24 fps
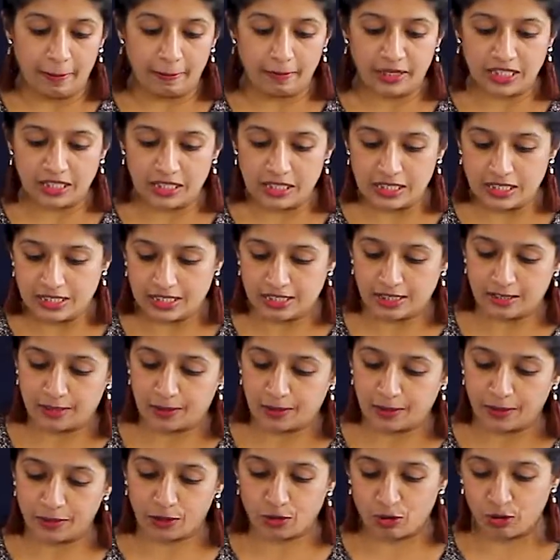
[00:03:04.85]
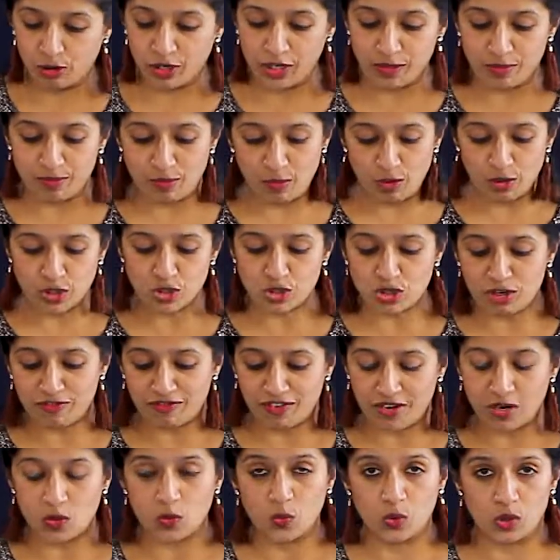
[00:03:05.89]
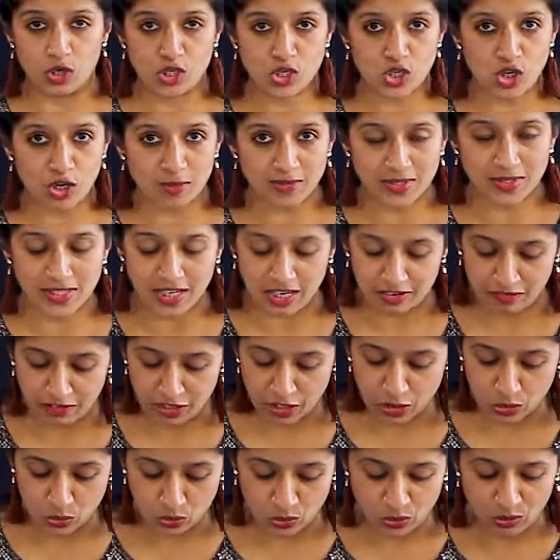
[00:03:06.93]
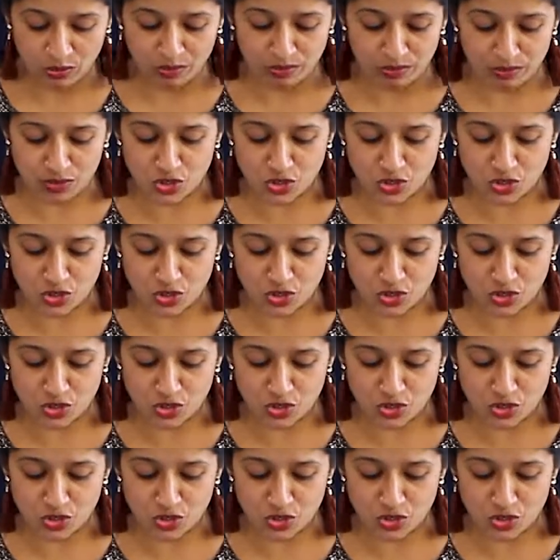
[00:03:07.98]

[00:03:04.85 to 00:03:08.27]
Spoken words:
Because in most of our workshops that we do,